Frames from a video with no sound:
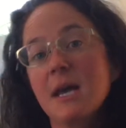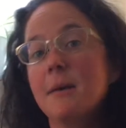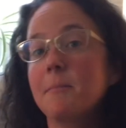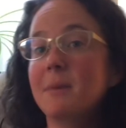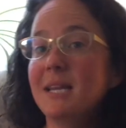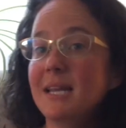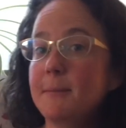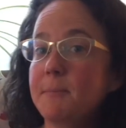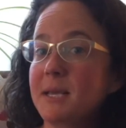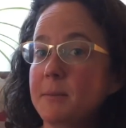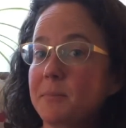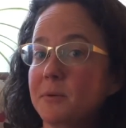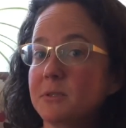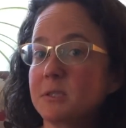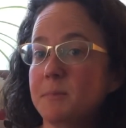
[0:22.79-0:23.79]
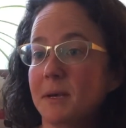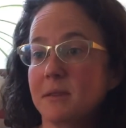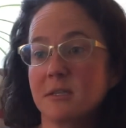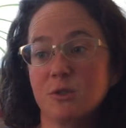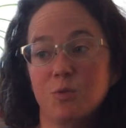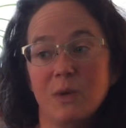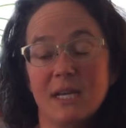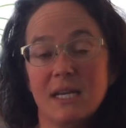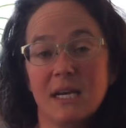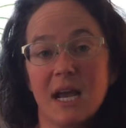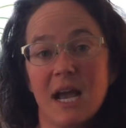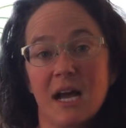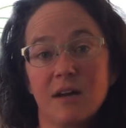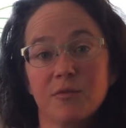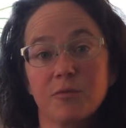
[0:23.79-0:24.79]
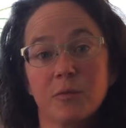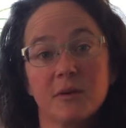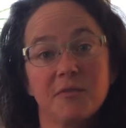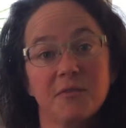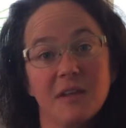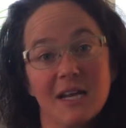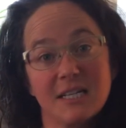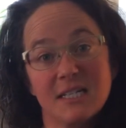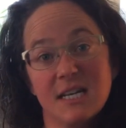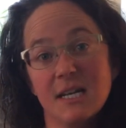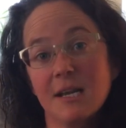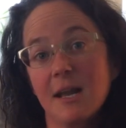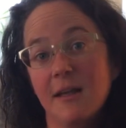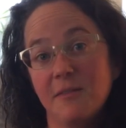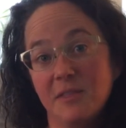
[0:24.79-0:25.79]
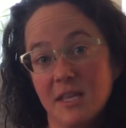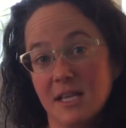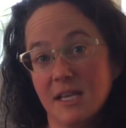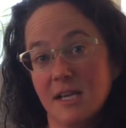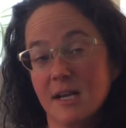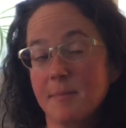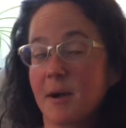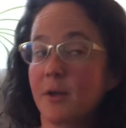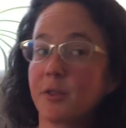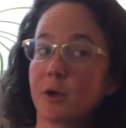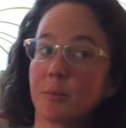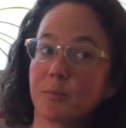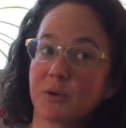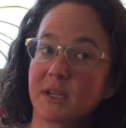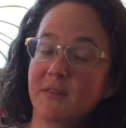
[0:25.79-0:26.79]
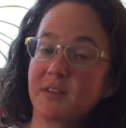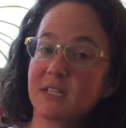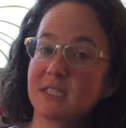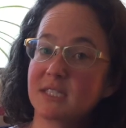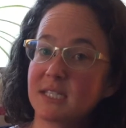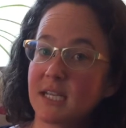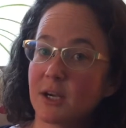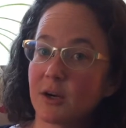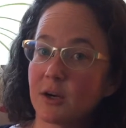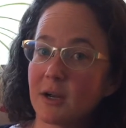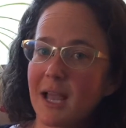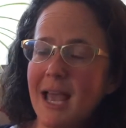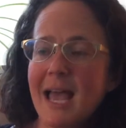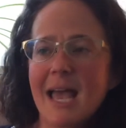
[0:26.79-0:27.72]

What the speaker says: Many people spend this week and a half reflecting and thinking about their previous year